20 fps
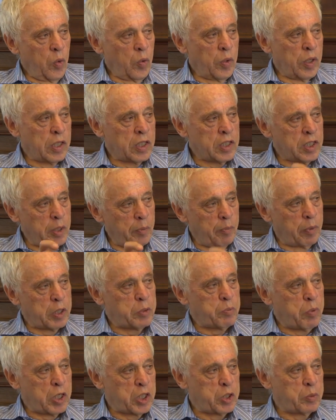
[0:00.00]
with the
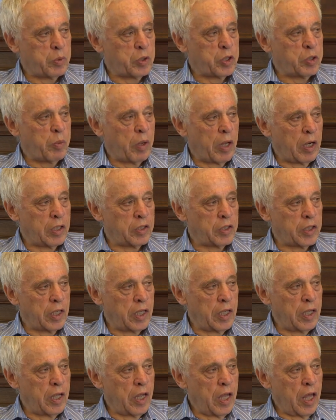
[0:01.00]
simplest possible
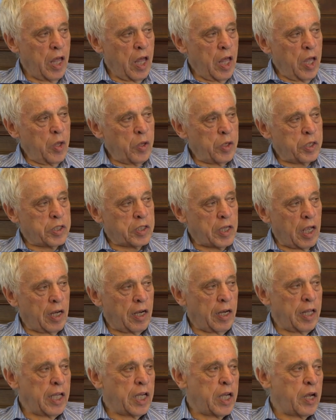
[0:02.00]
topology, you
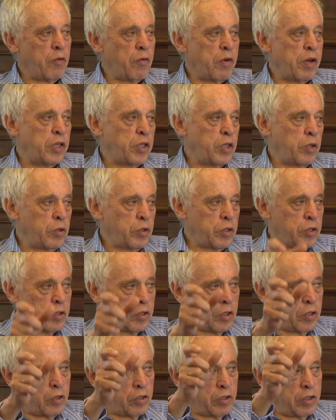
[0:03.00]
suddenly can
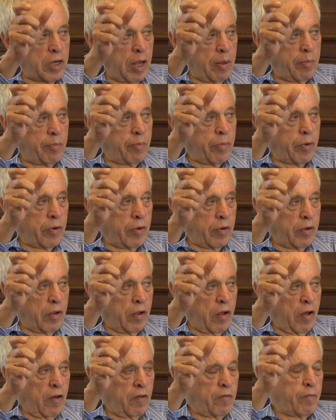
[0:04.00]
reduce your number
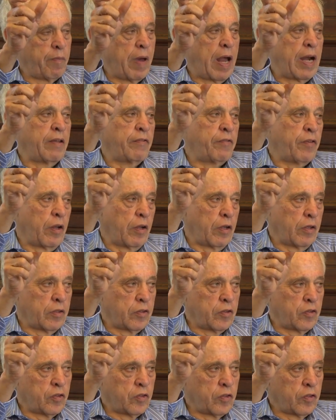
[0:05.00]
of
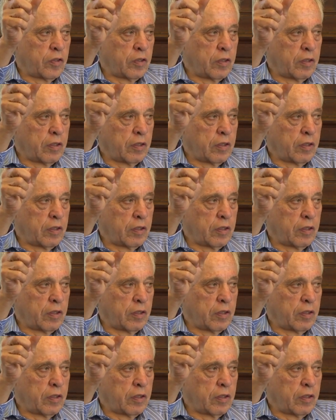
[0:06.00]
manifolds